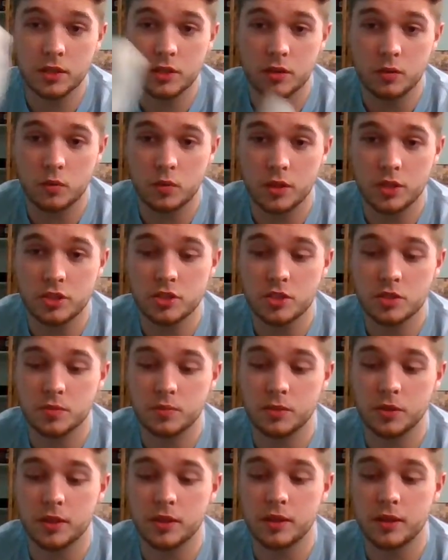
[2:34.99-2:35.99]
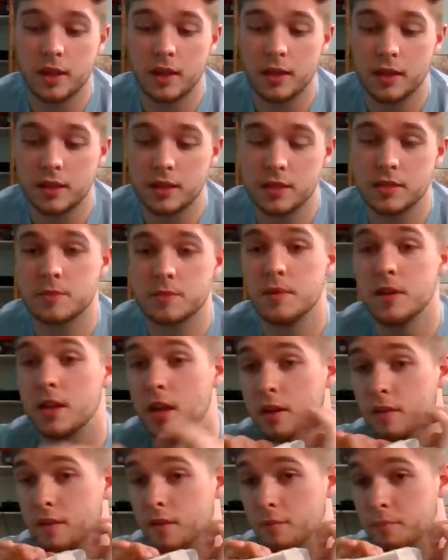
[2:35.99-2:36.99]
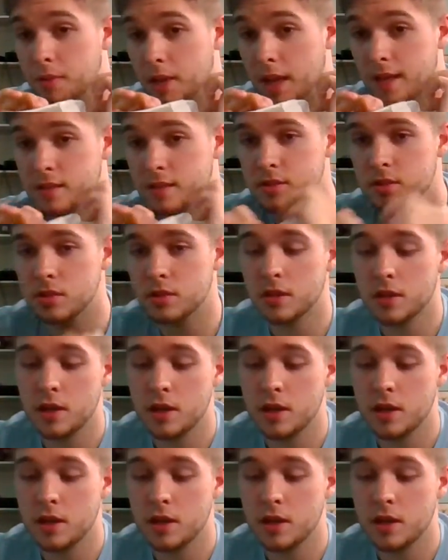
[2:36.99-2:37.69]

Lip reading: a rigid splint that is made out of a plaster.